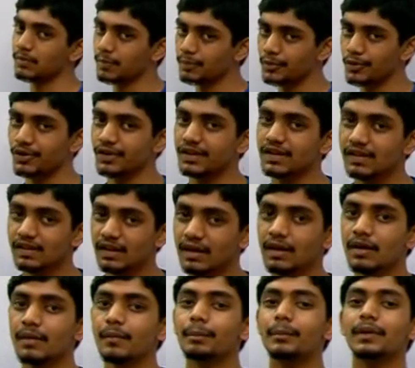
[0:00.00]
impurities,
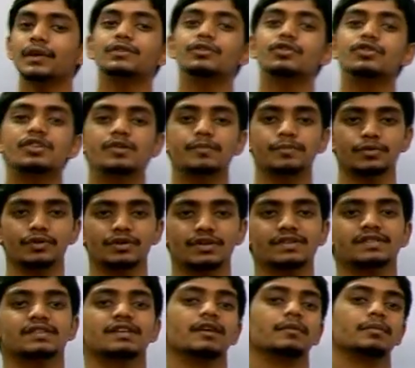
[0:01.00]
but those
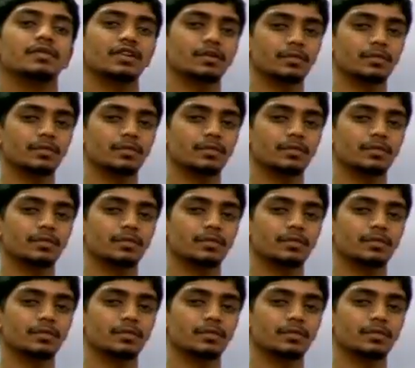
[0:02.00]
impurities can be